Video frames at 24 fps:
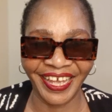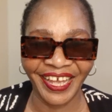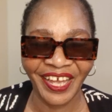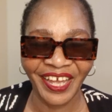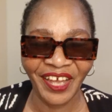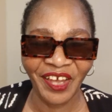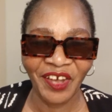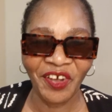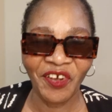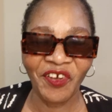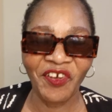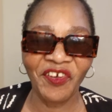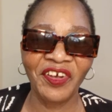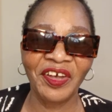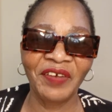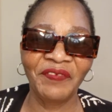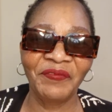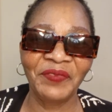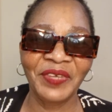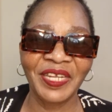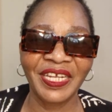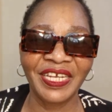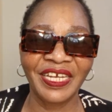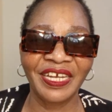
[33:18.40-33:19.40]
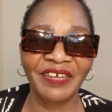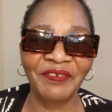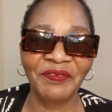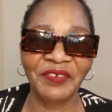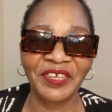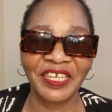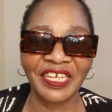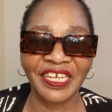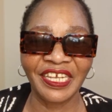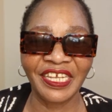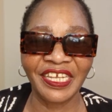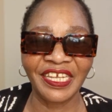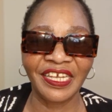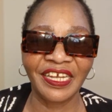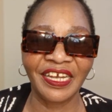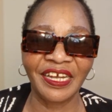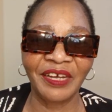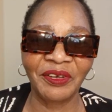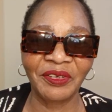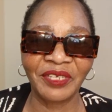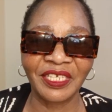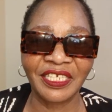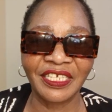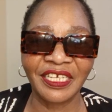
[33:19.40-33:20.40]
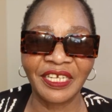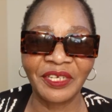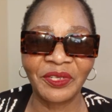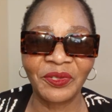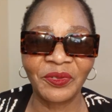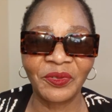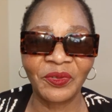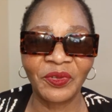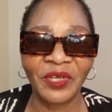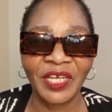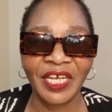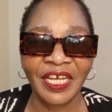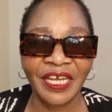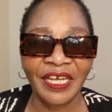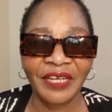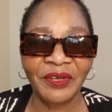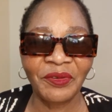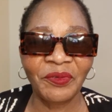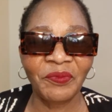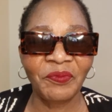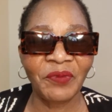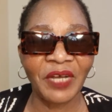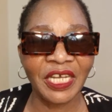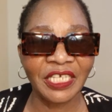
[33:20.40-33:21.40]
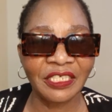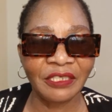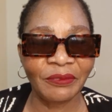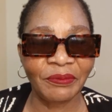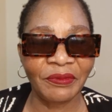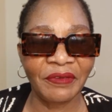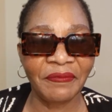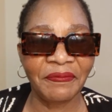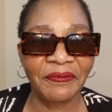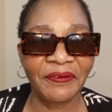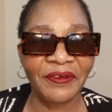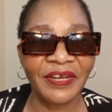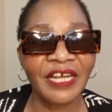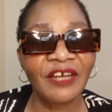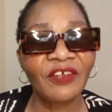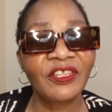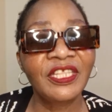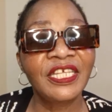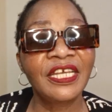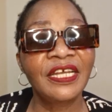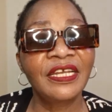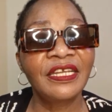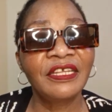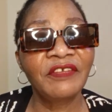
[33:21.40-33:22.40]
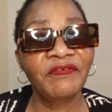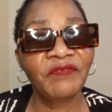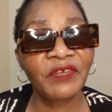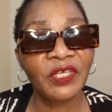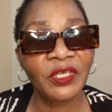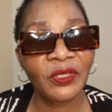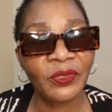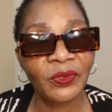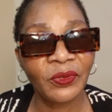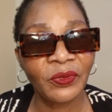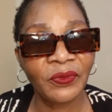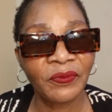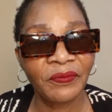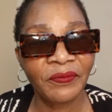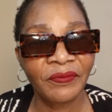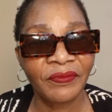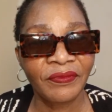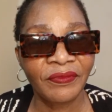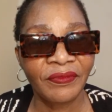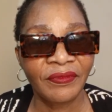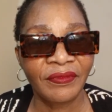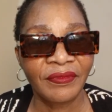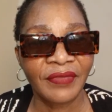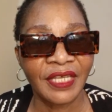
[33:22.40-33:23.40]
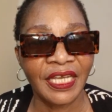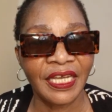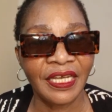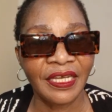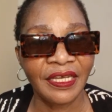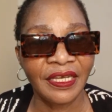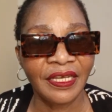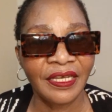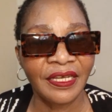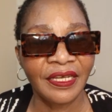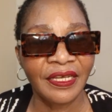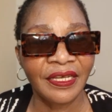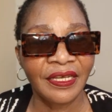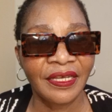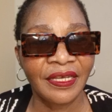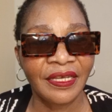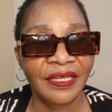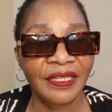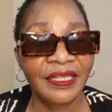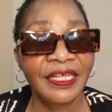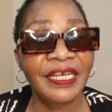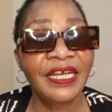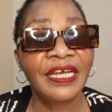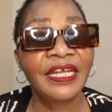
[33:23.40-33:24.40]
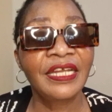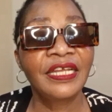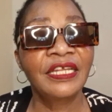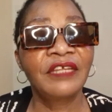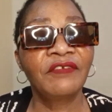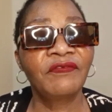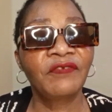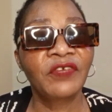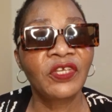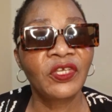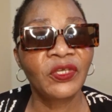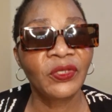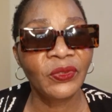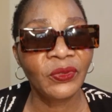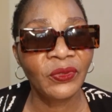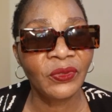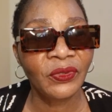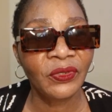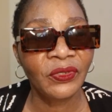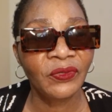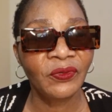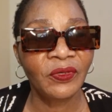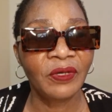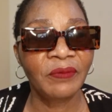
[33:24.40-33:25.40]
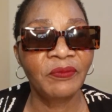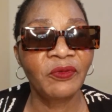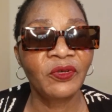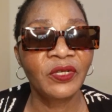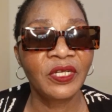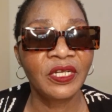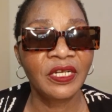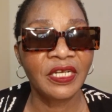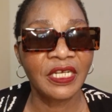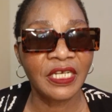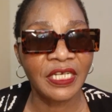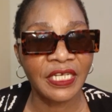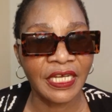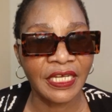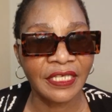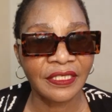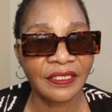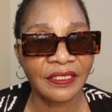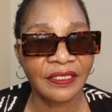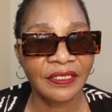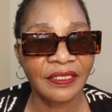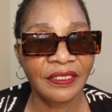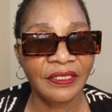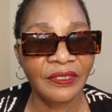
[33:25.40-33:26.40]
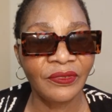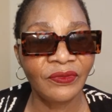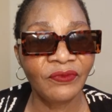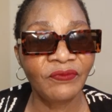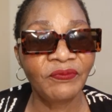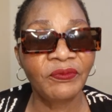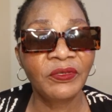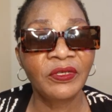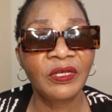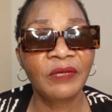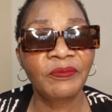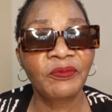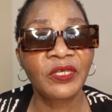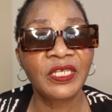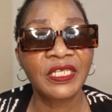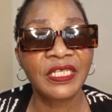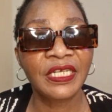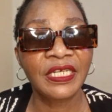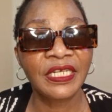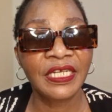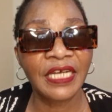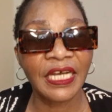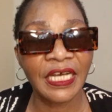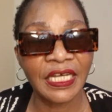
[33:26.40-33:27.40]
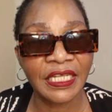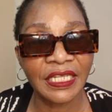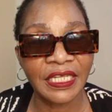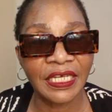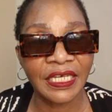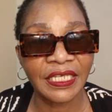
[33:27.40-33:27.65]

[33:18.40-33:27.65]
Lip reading: who have been coming out here to bash people. Now they are leaving you. Yeah, they are leaving you. You are moderators. You appointed others.